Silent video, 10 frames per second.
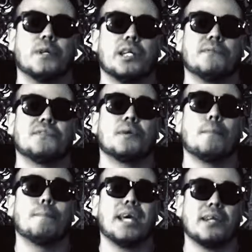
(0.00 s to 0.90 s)
waves,
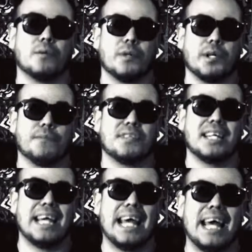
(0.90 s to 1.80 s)
beta waves,
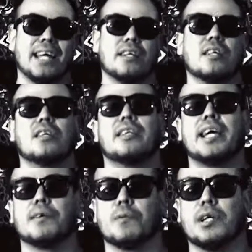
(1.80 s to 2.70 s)
and
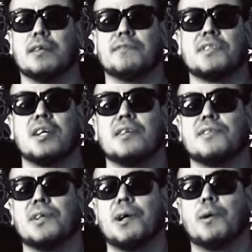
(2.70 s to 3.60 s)
theta waves.
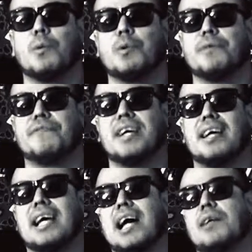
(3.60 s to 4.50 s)
So, with
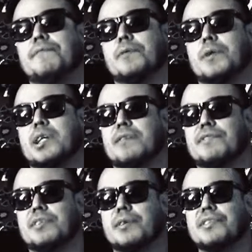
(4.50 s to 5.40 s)
alpha
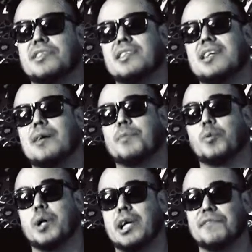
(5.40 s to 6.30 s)
waves, those are the type of
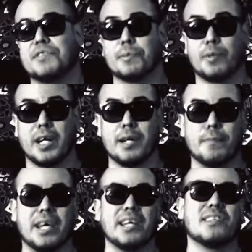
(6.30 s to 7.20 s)
waves your brain
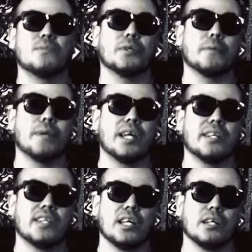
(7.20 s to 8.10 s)
makes when you're
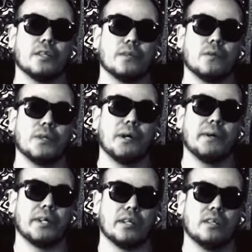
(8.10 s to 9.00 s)
meditating or doing
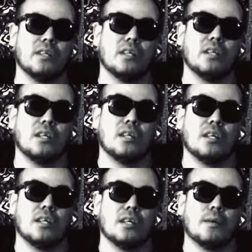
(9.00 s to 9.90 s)
yoga.
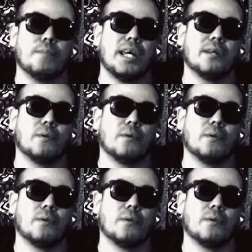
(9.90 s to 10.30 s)
Beta